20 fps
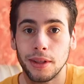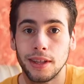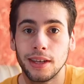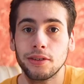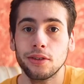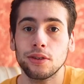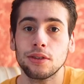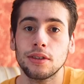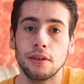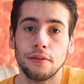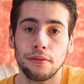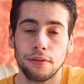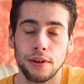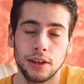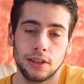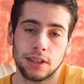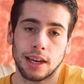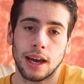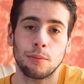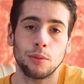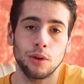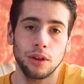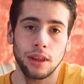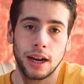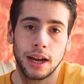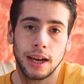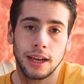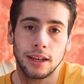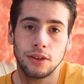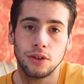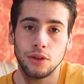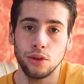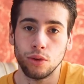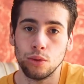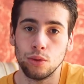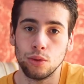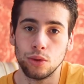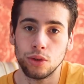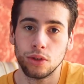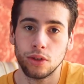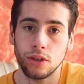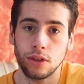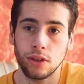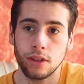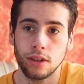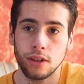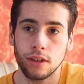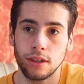But this was the first camera that I used,